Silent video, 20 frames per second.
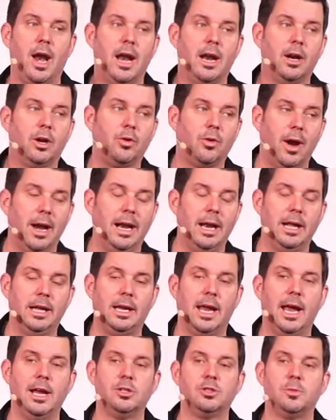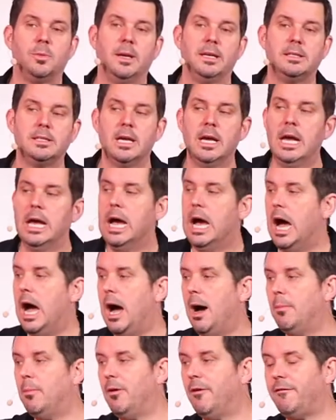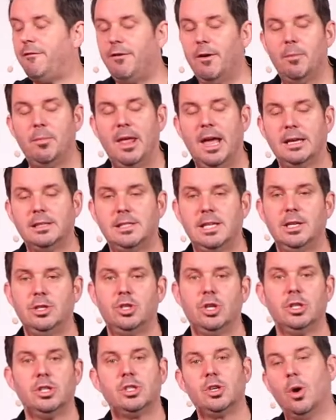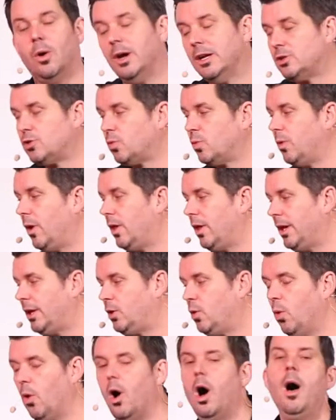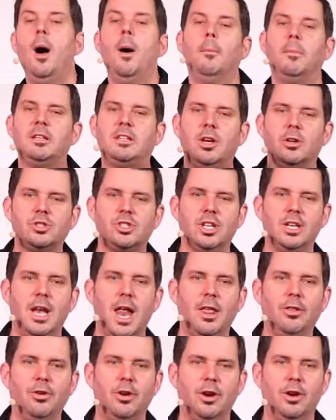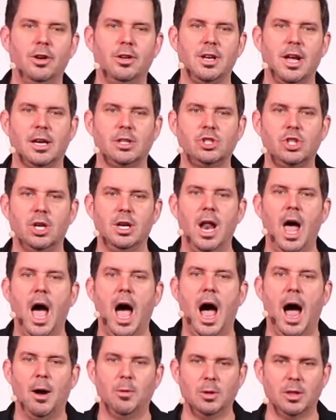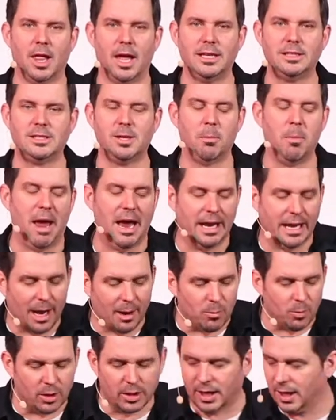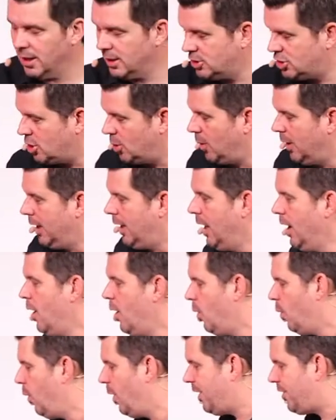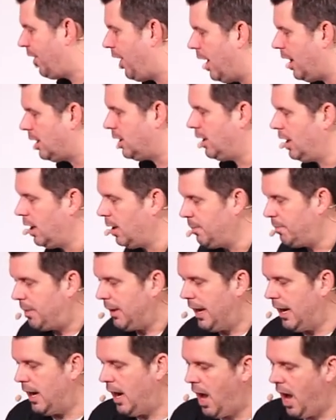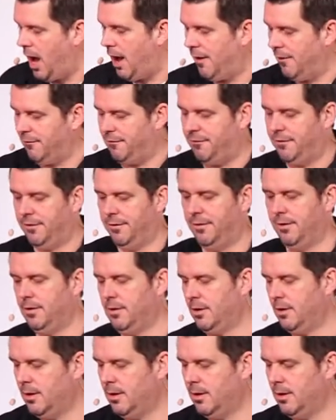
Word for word: and a great engagement um, from that teaching. So it's really cool. But there's another introduction I would like to make, and we're going to do it with a little bit of